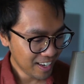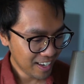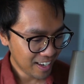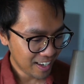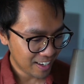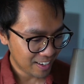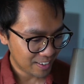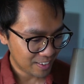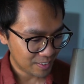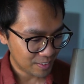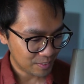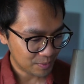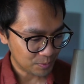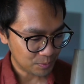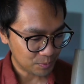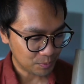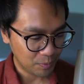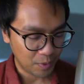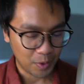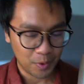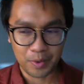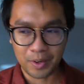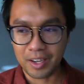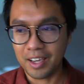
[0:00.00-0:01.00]

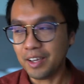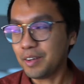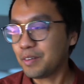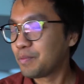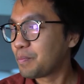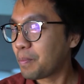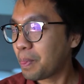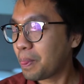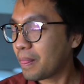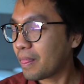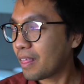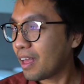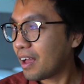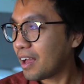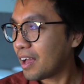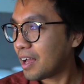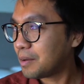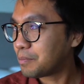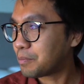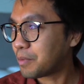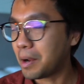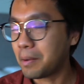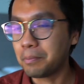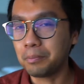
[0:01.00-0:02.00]
Okay,
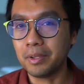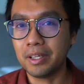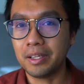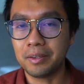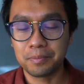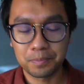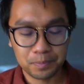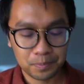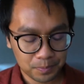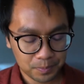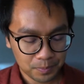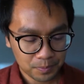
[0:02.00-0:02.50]
I'm rambling.